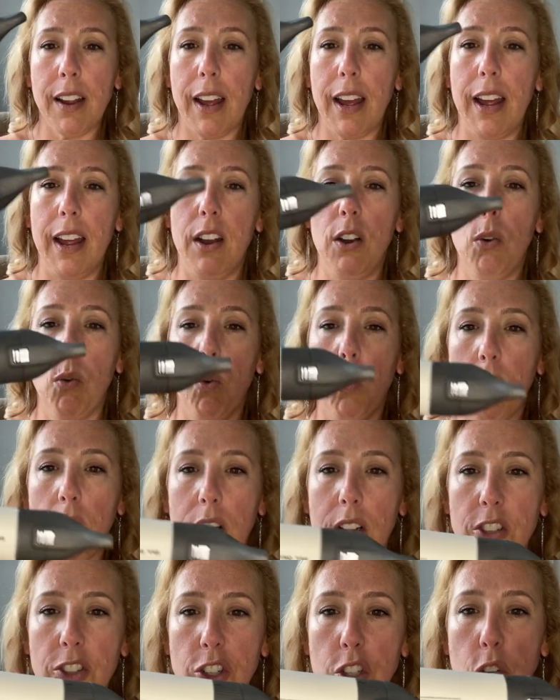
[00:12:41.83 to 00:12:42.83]
and
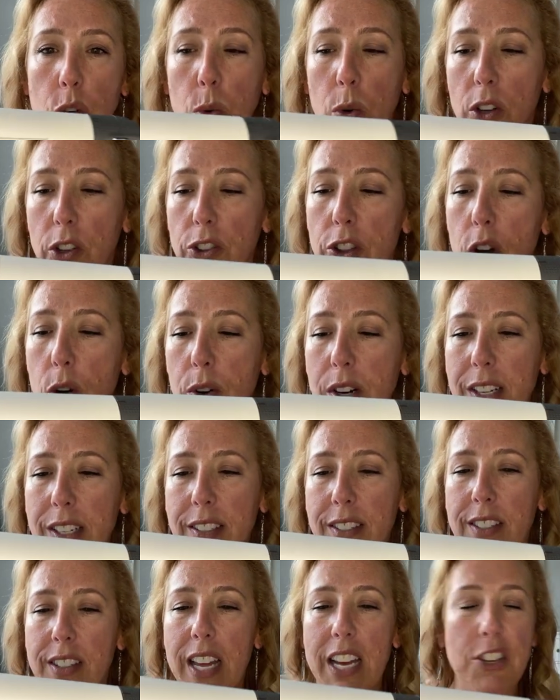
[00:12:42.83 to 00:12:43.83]
you will
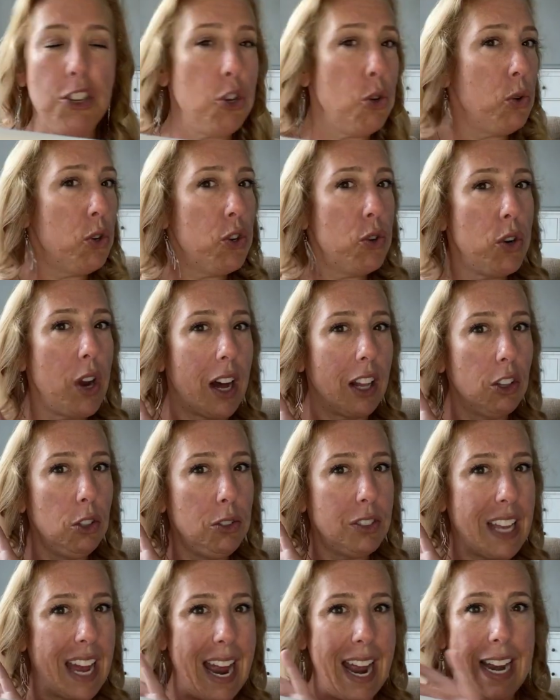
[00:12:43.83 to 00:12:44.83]
notice that you do not
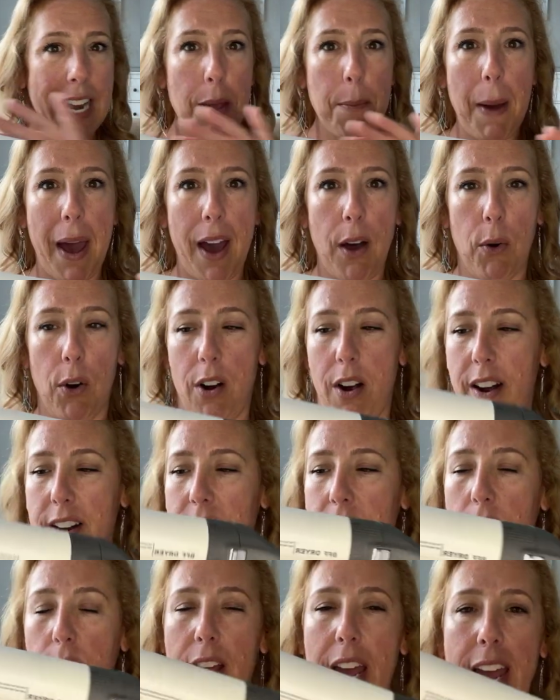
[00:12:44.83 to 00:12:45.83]
lose any power on it,
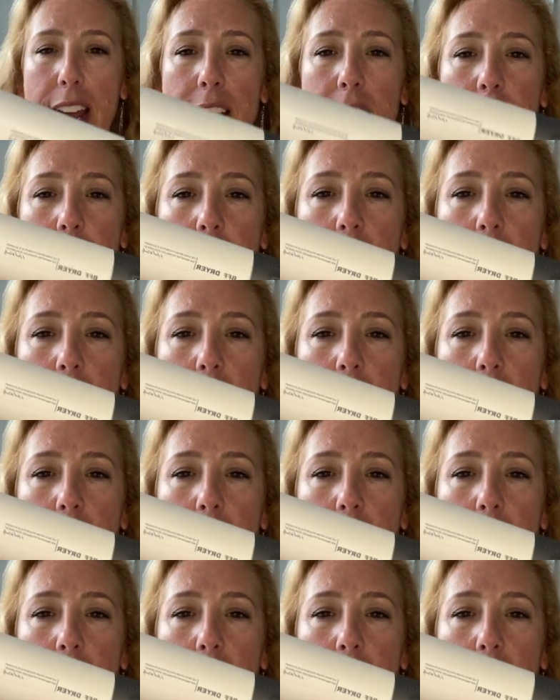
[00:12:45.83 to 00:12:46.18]
okay?